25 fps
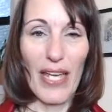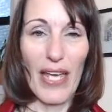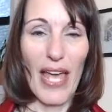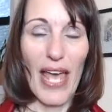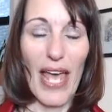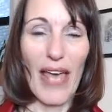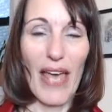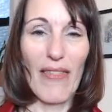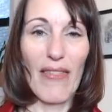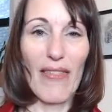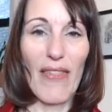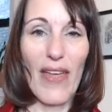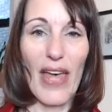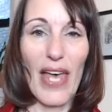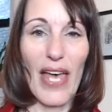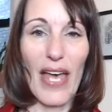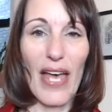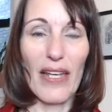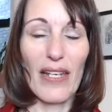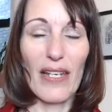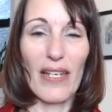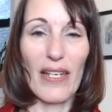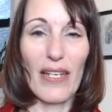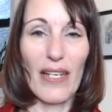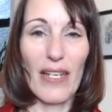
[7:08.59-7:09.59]
And
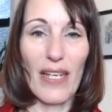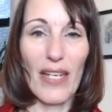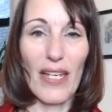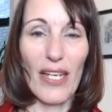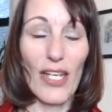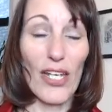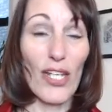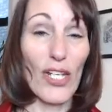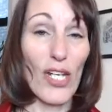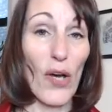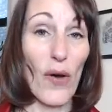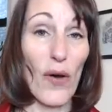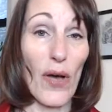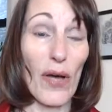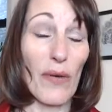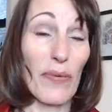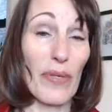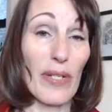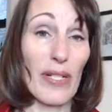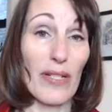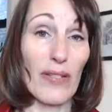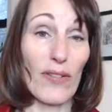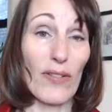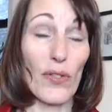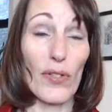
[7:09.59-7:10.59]
then, I
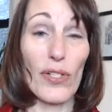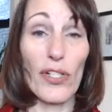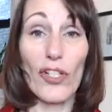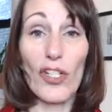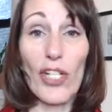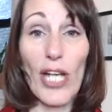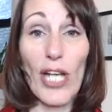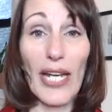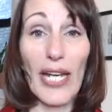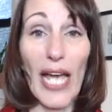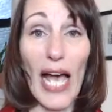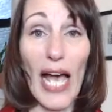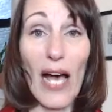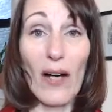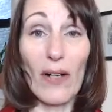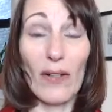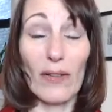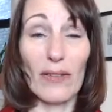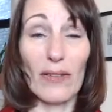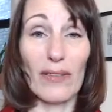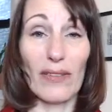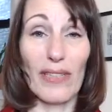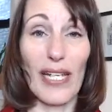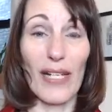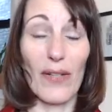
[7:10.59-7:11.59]
would sort of check out
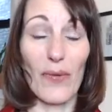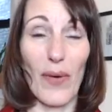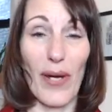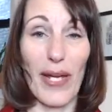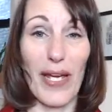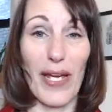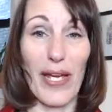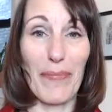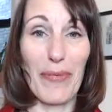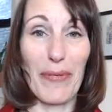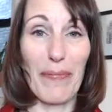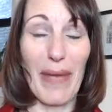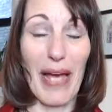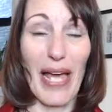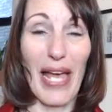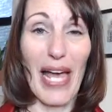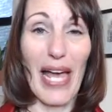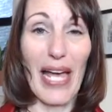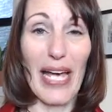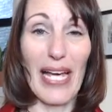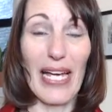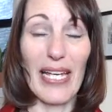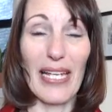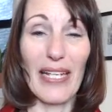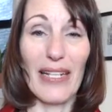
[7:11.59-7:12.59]
and get way up in my
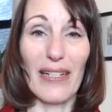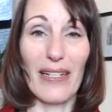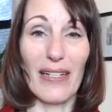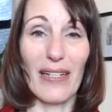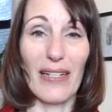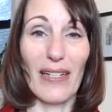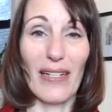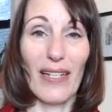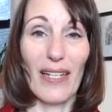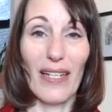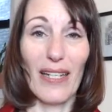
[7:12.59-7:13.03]
head and,